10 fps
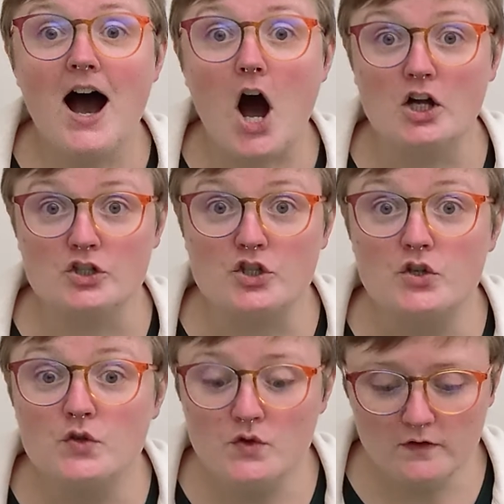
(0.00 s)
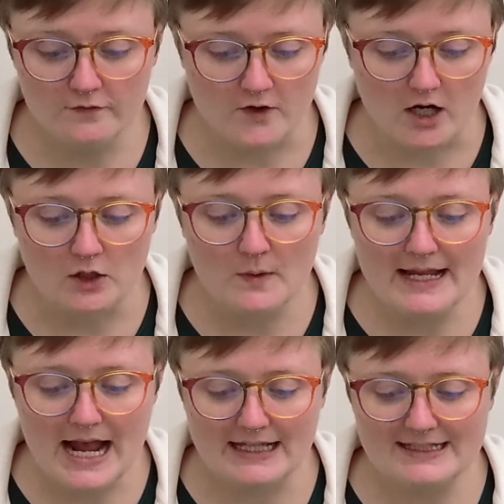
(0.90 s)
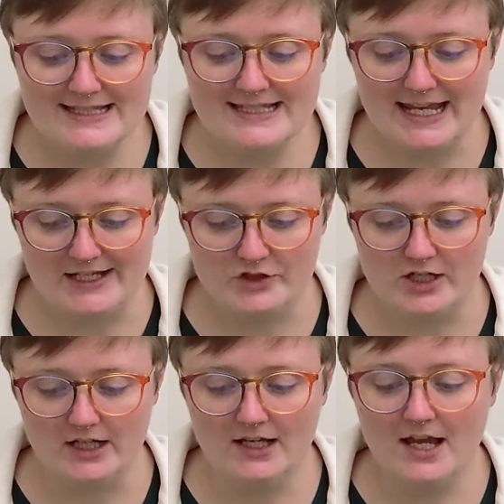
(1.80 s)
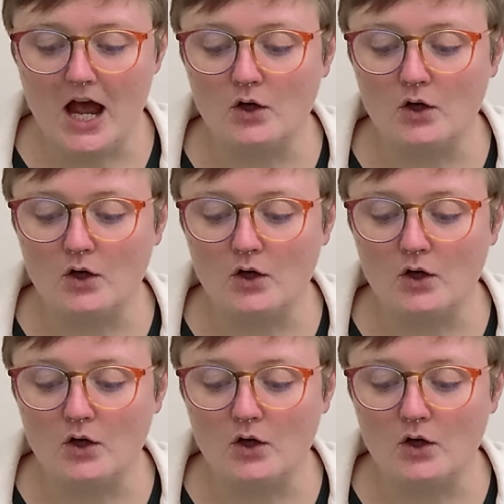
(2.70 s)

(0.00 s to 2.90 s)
On 2 faraway islands in Asia,